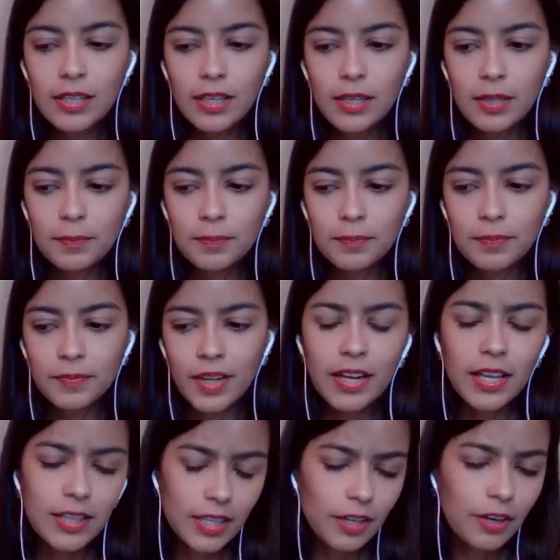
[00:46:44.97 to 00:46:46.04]
And
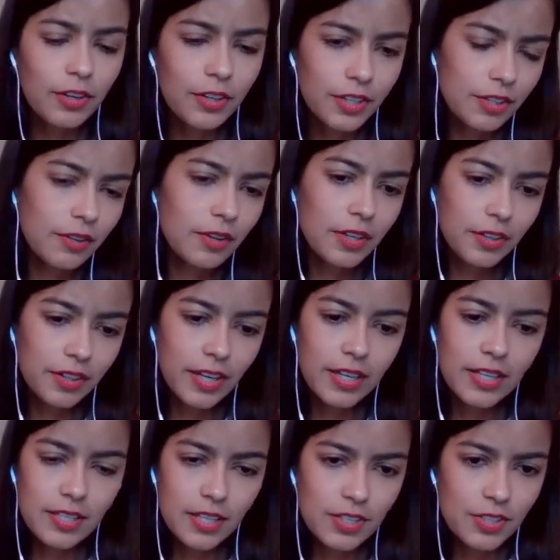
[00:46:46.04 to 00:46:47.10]
I think other UN
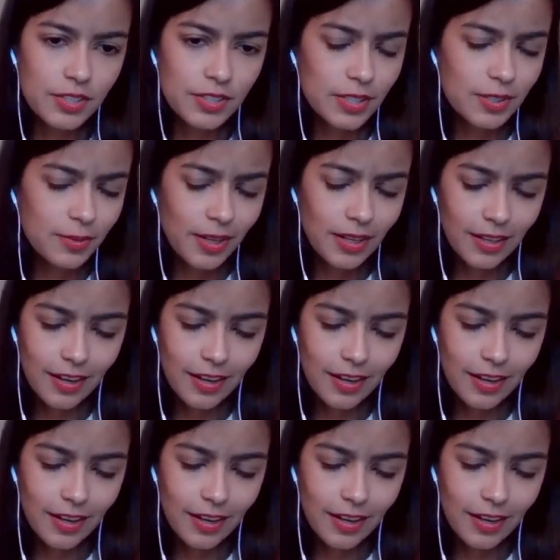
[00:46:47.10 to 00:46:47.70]
organizations as well,